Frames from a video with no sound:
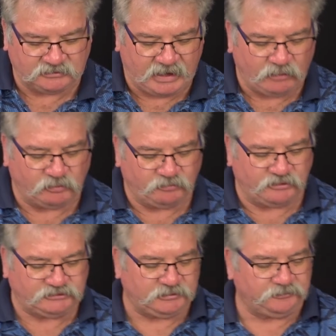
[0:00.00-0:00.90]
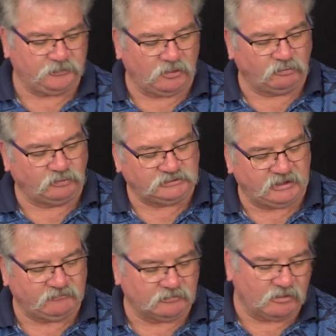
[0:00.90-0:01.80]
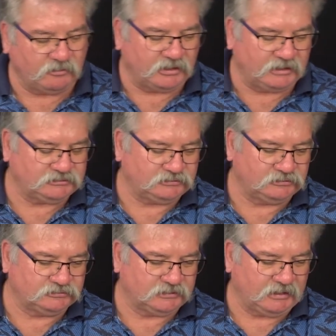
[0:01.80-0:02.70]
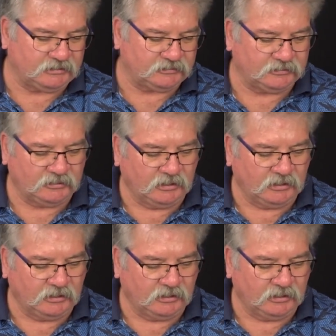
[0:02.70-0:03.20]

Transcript: downward pressure on whichever combination you select.